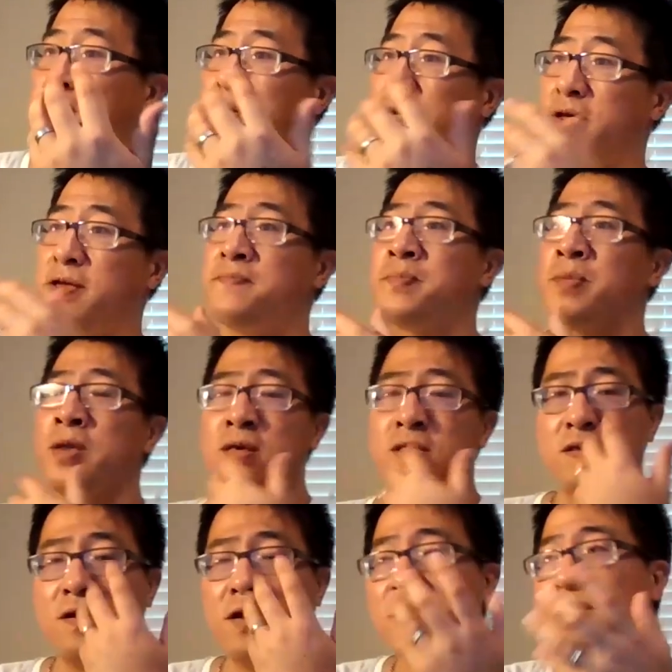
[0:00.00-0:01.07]
All right,
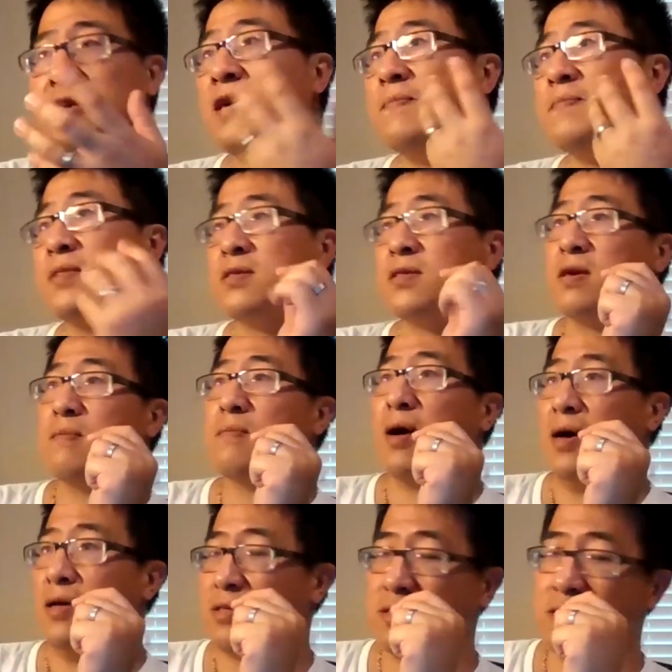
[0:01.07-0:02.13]
so let's keep this in
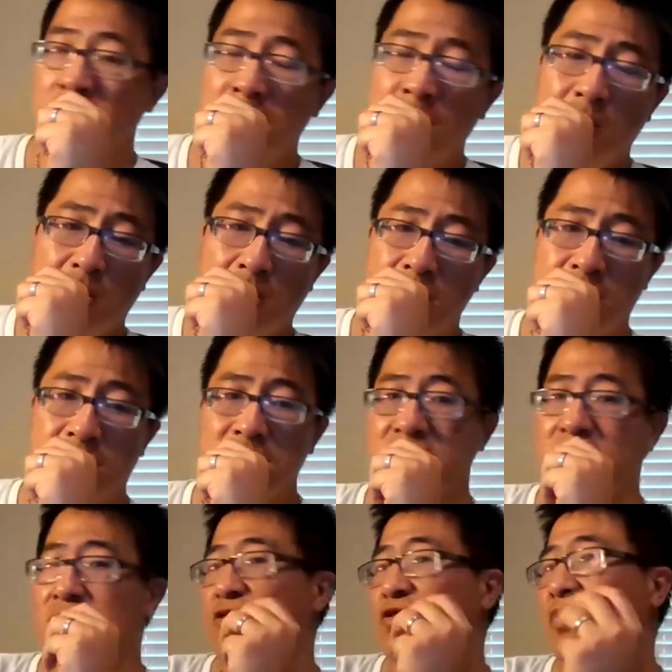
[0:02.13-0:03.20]
mind. This
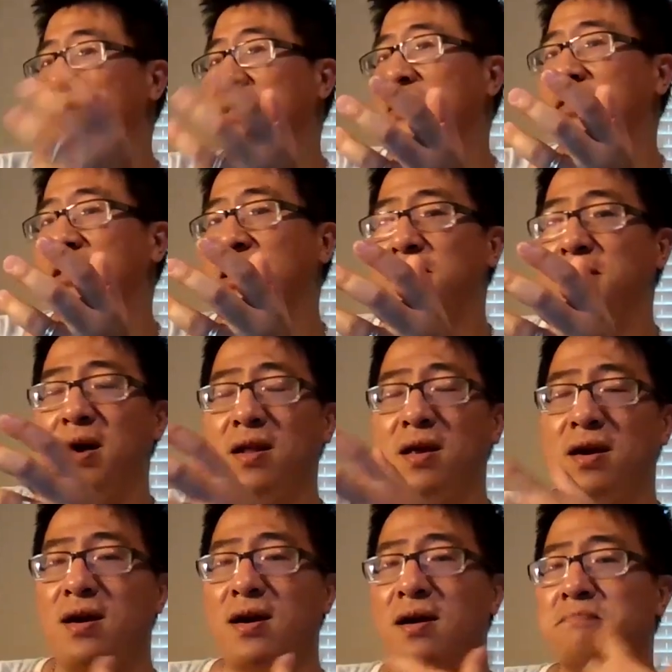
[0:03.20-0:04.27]
is a general thing
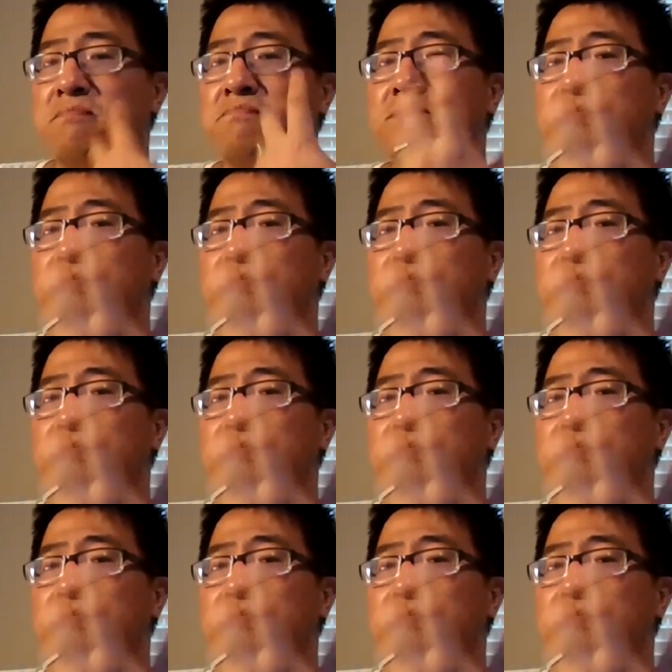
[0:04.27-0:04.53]
about